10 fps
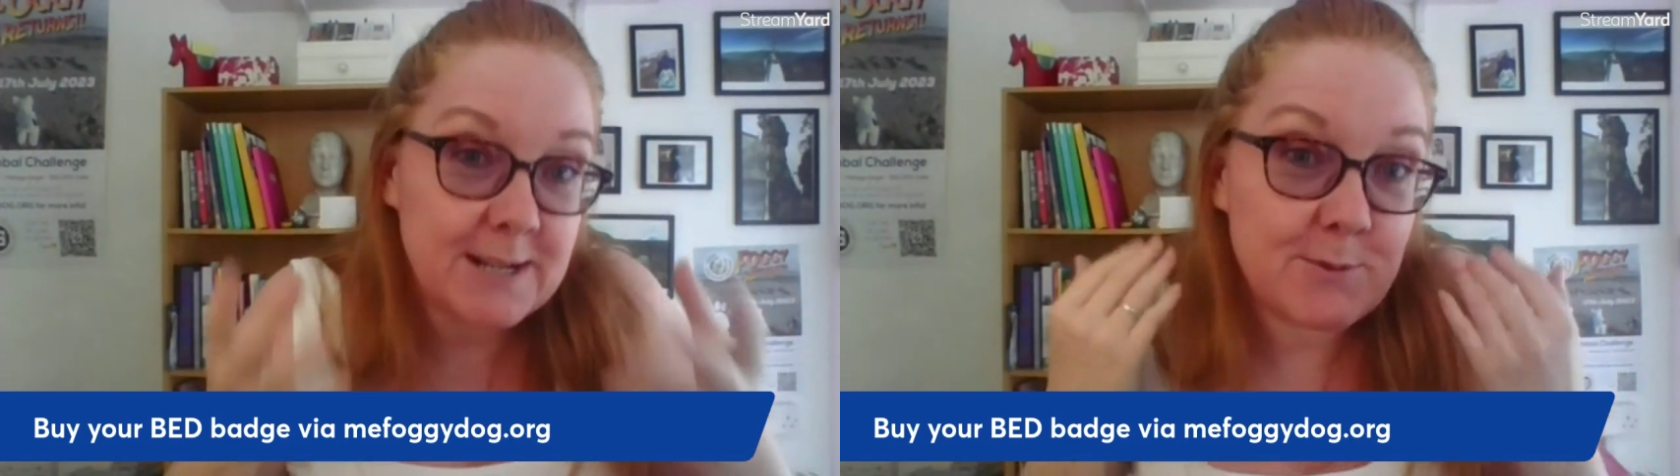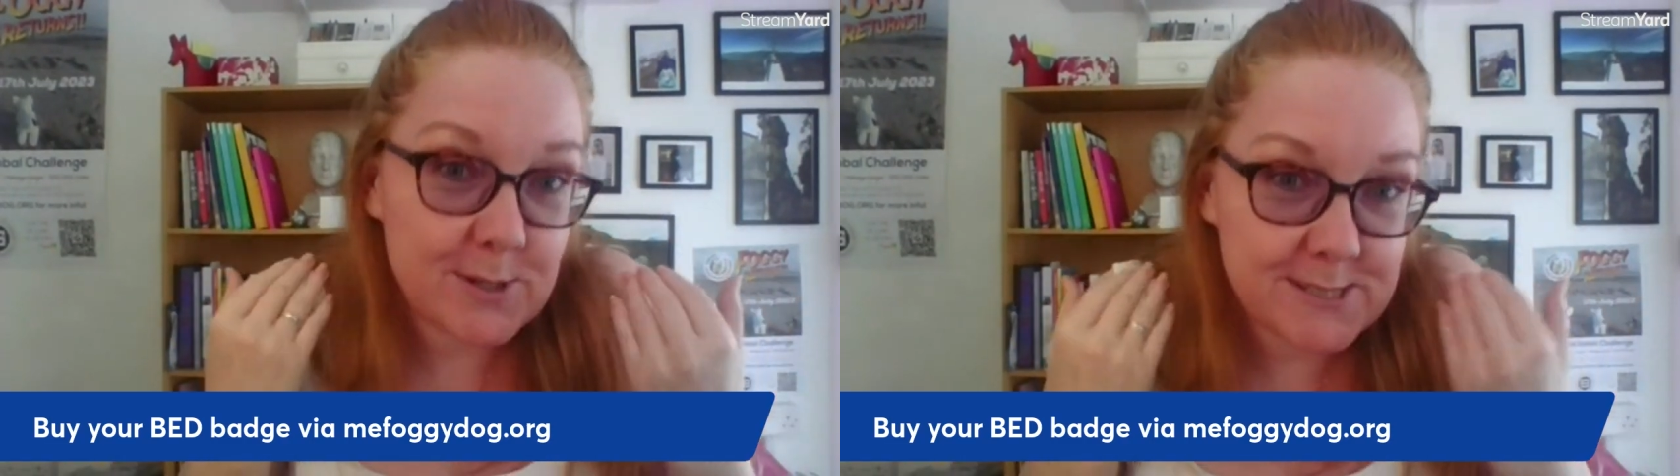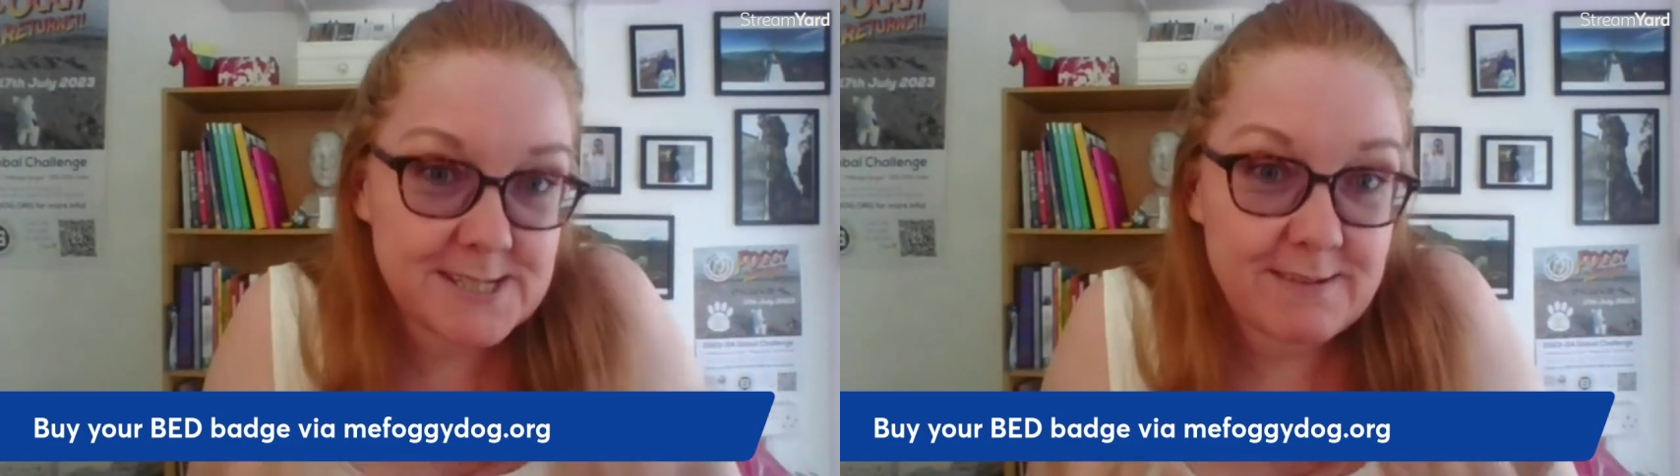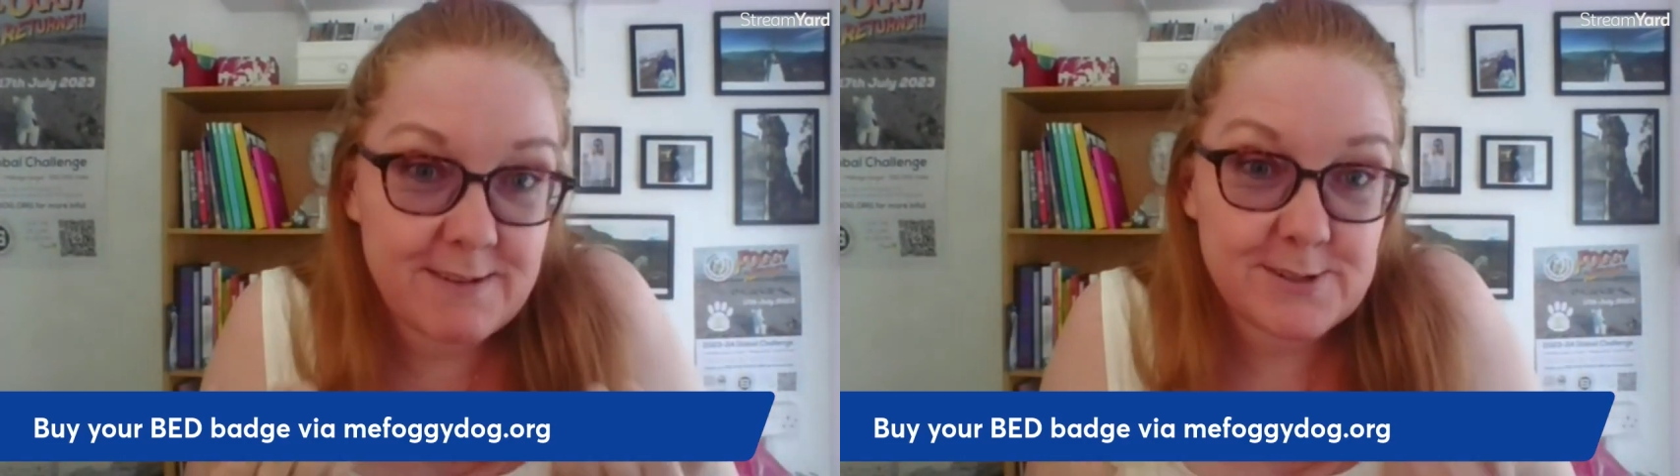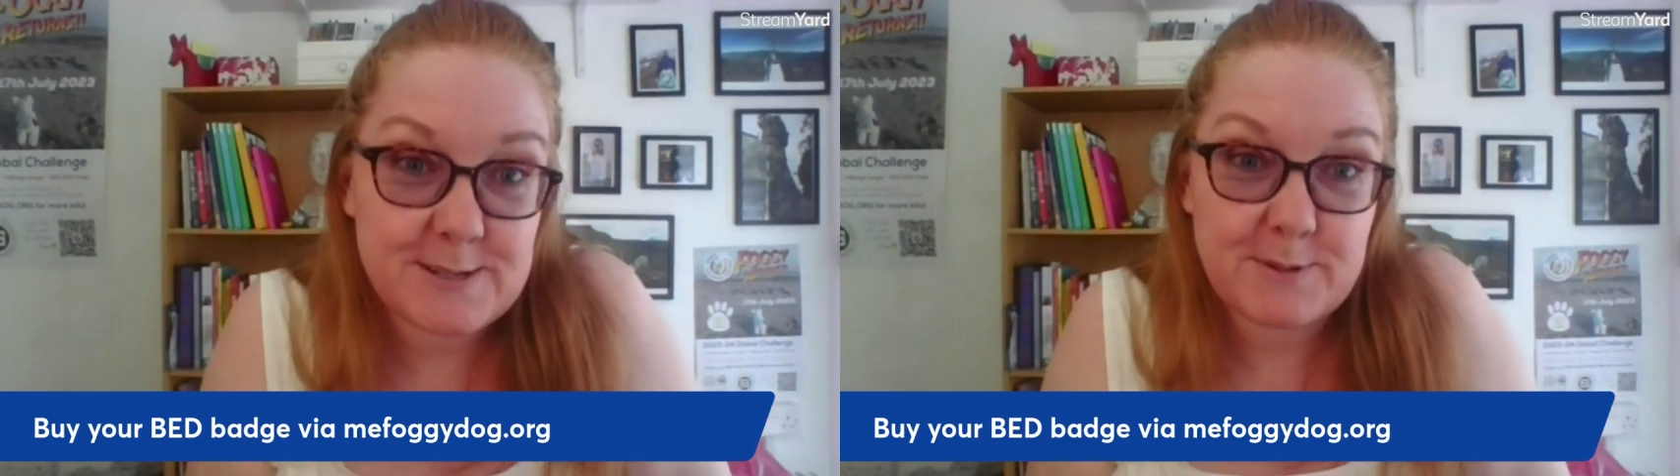I'm not a
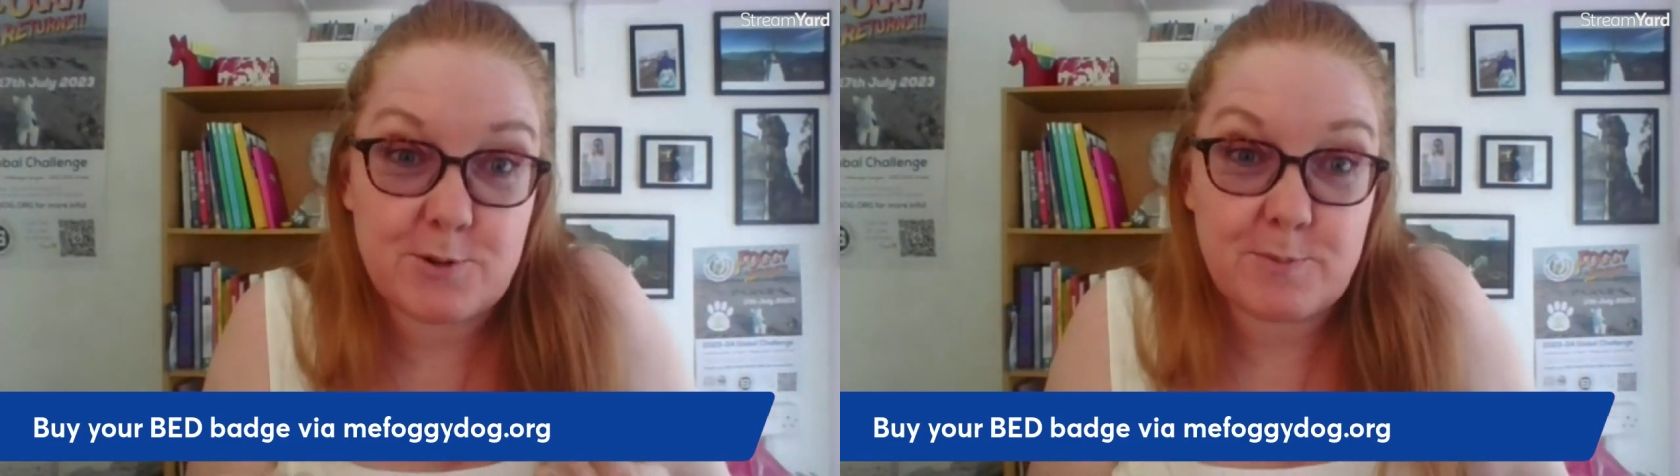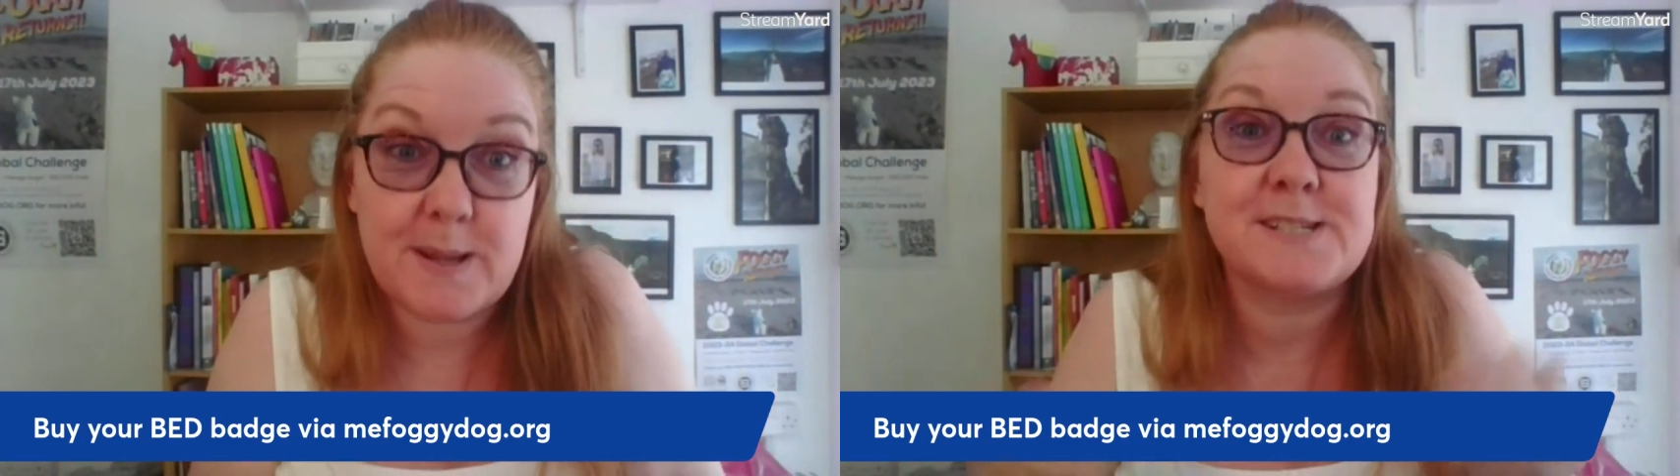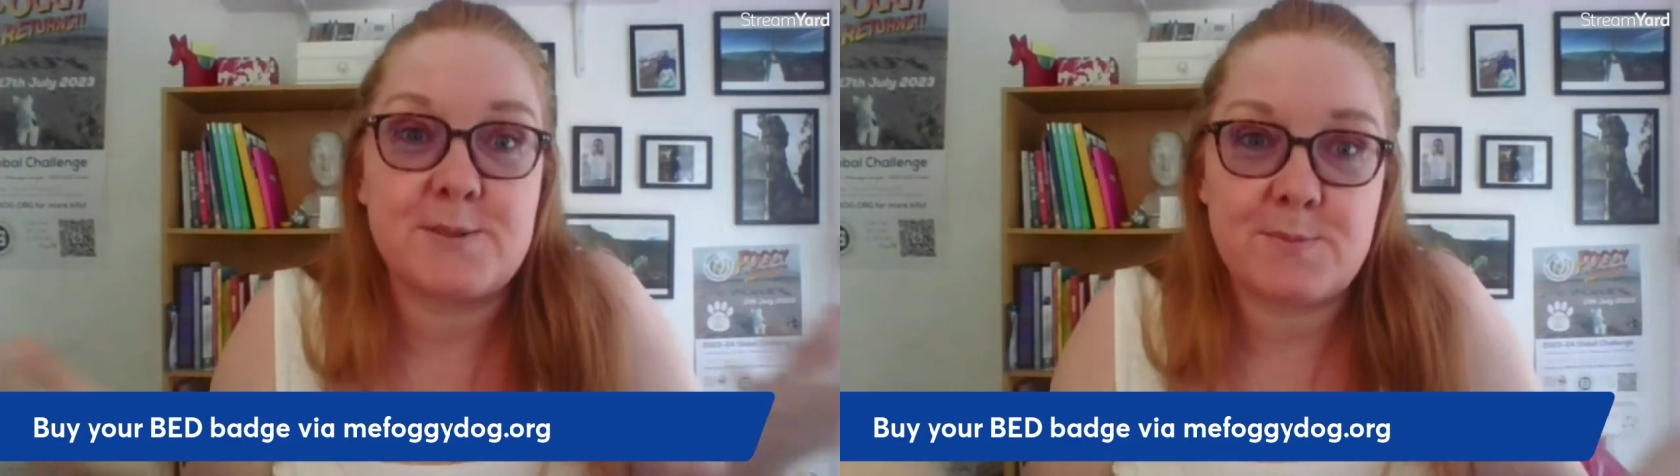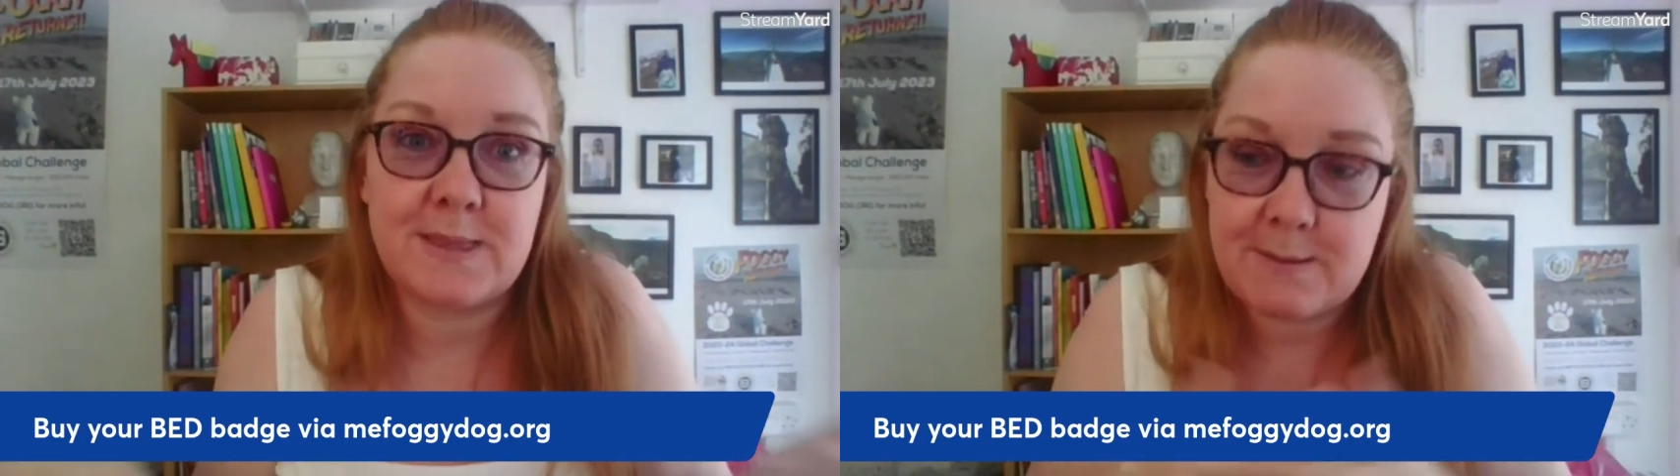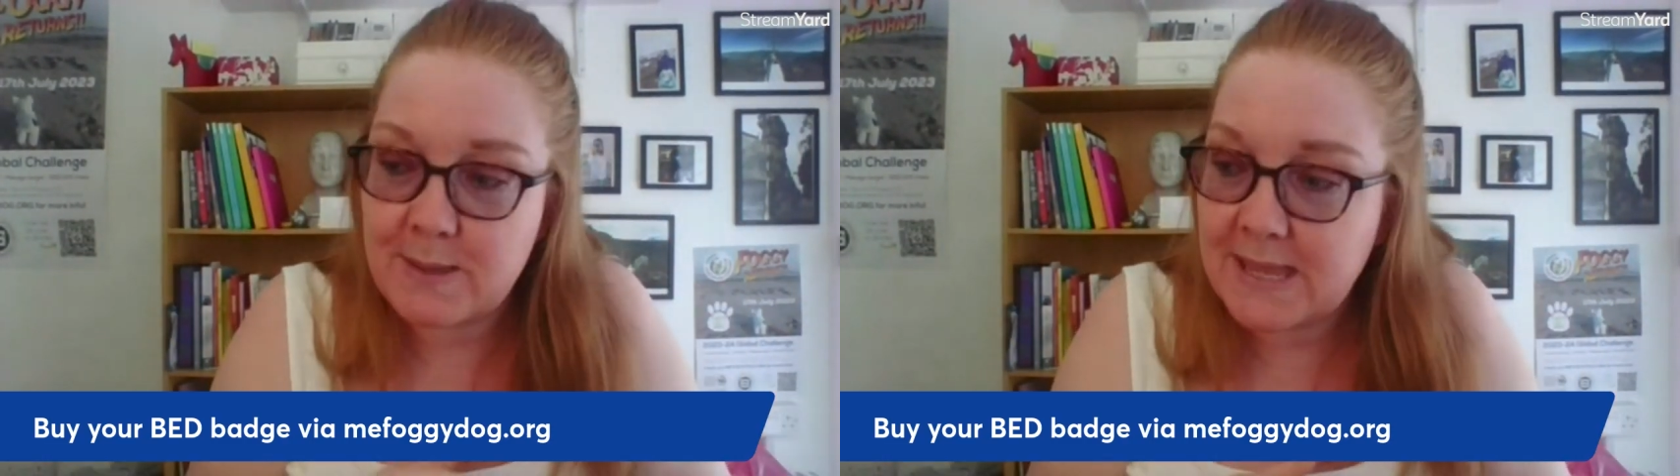stereotypical person
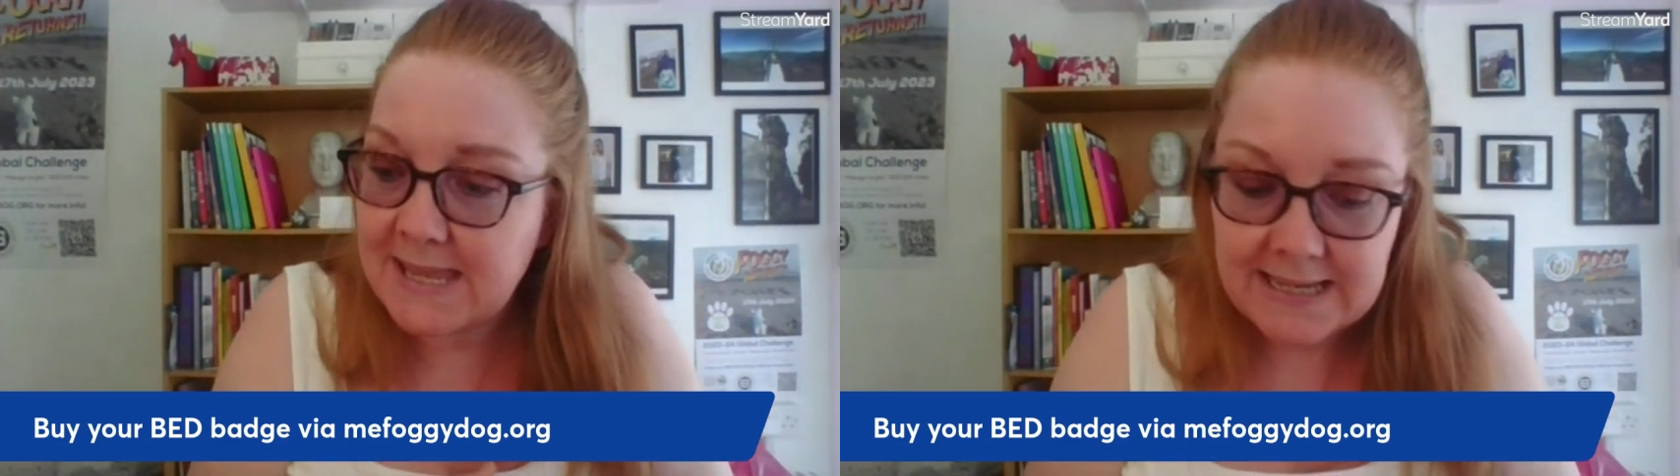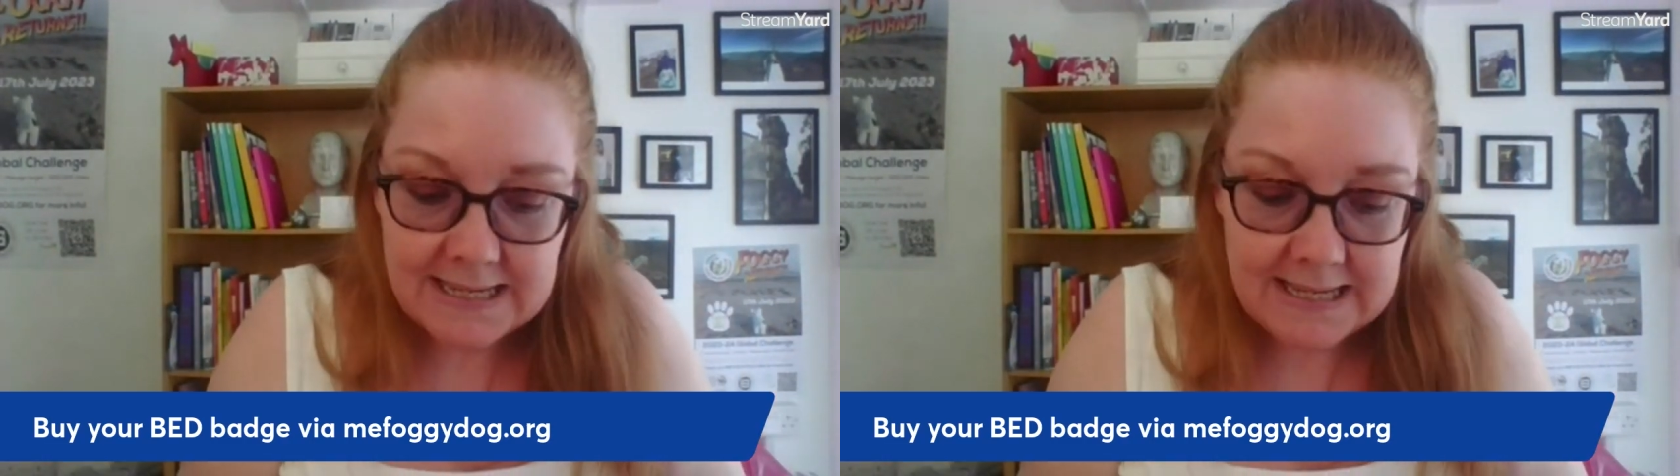with ME.